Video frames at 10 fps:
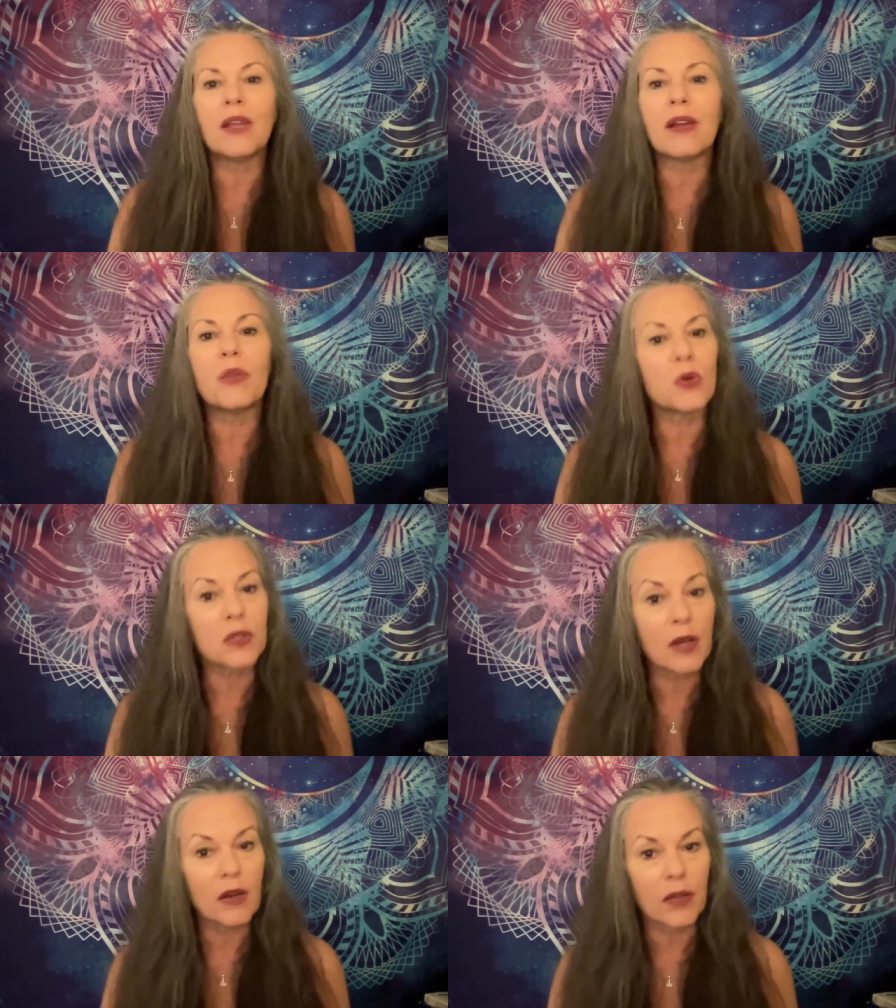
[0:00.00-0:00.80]
You know,
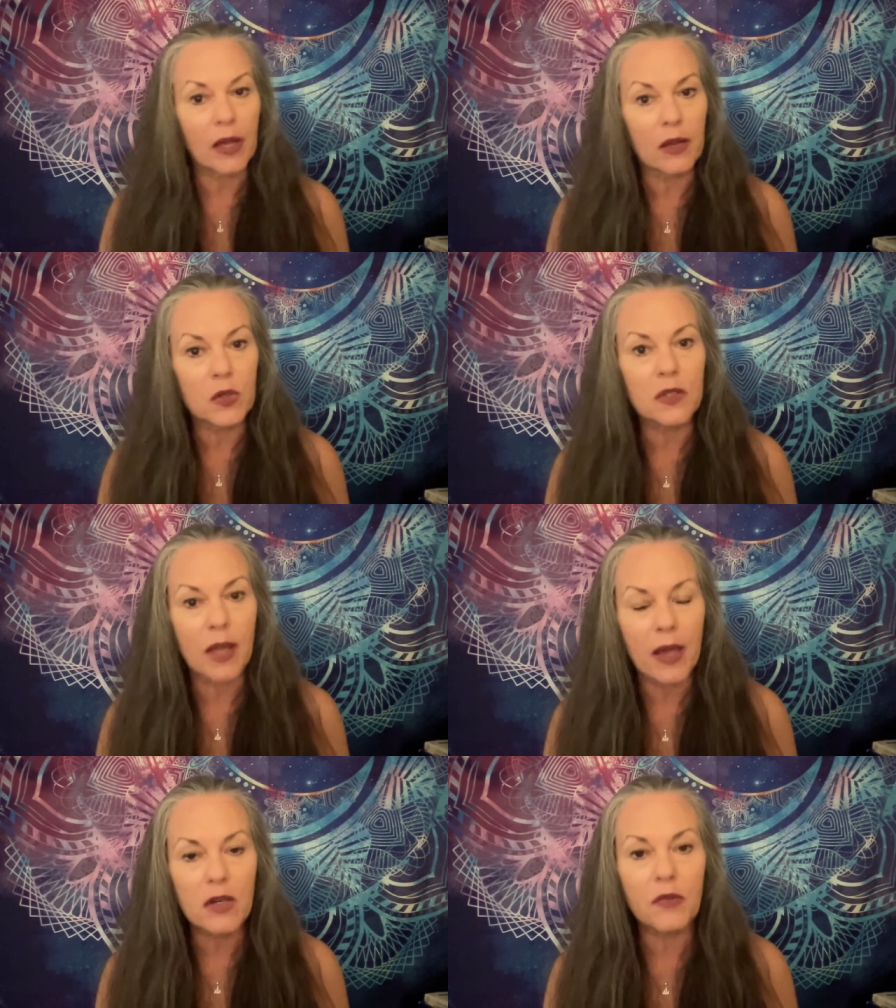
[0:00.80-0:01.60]
there's none of that. It's just
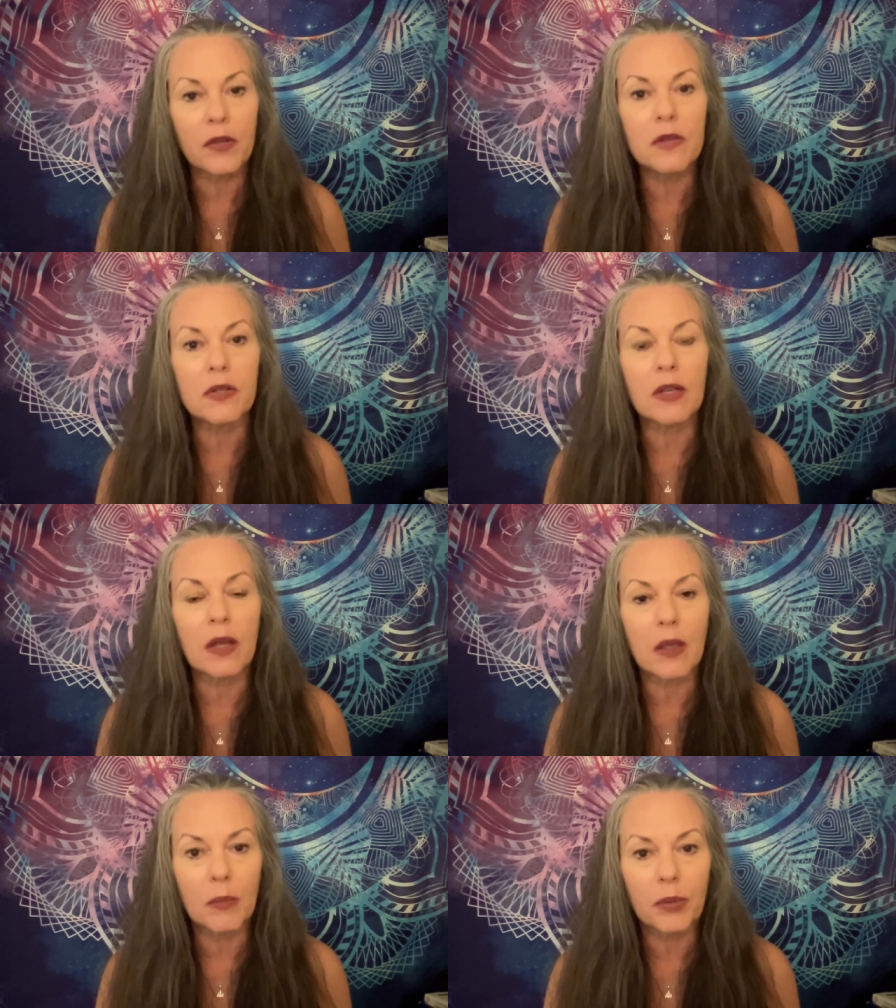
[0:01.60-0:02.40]
active listening
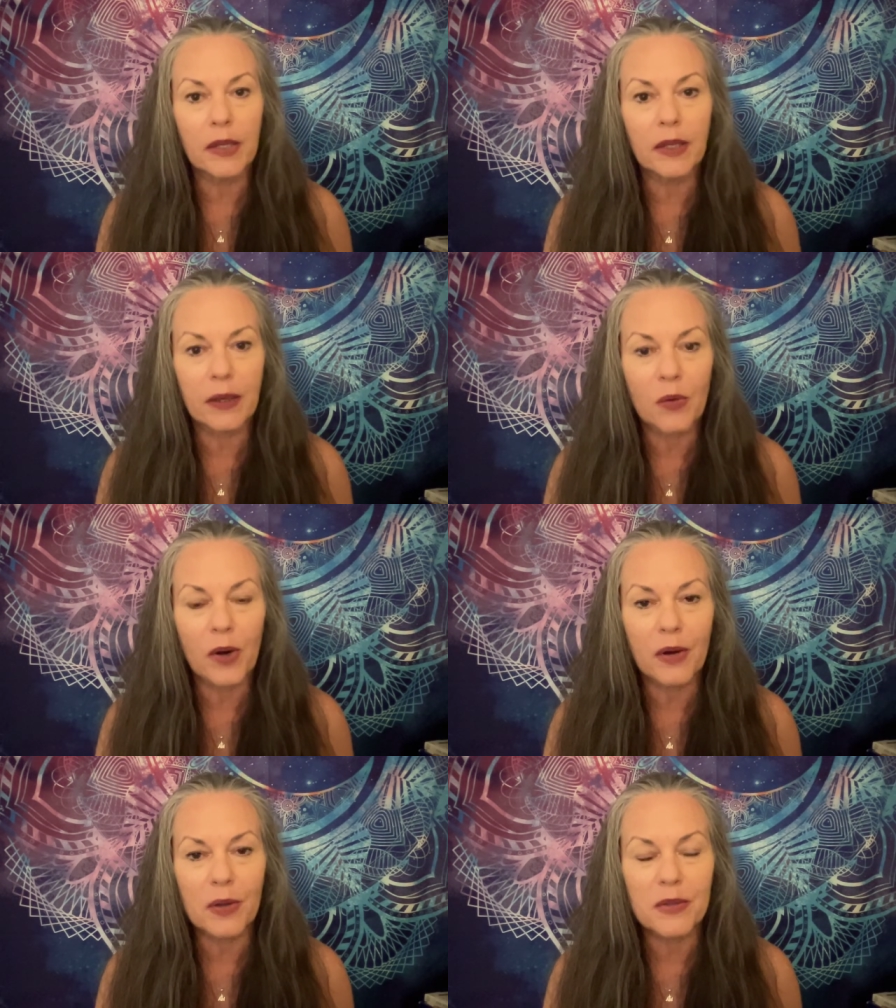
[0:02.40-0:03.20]
and completely
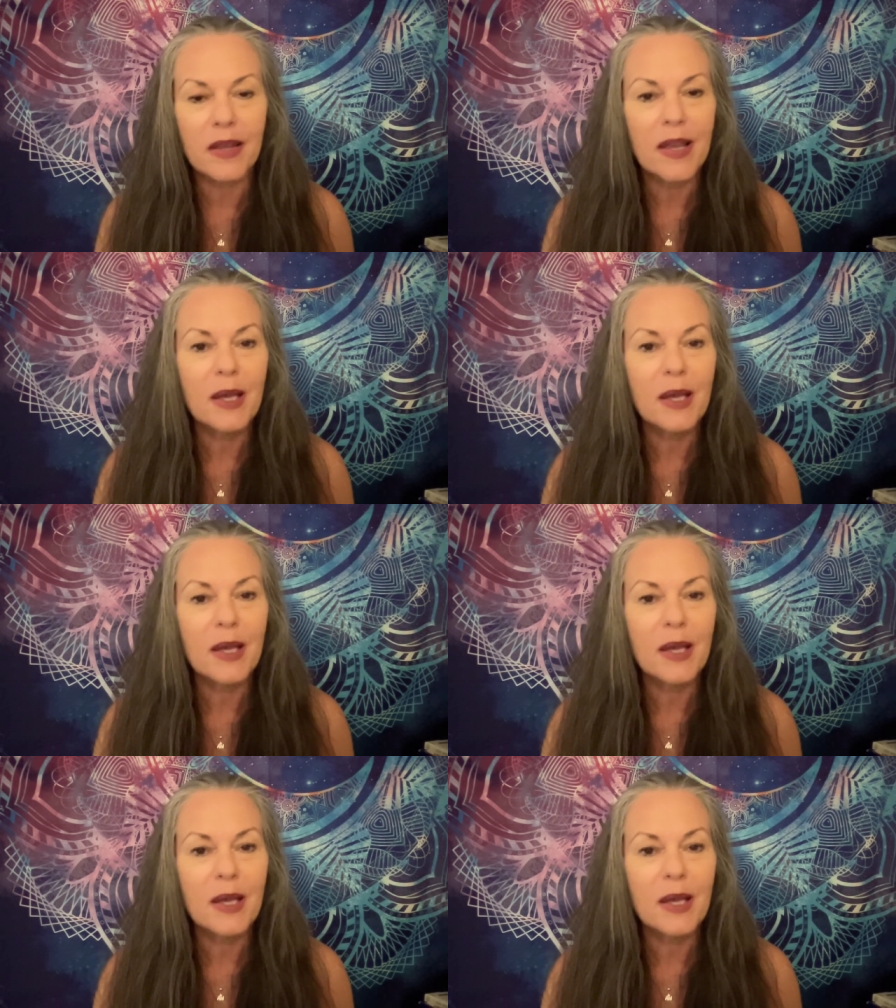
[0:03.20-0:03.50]
awareness.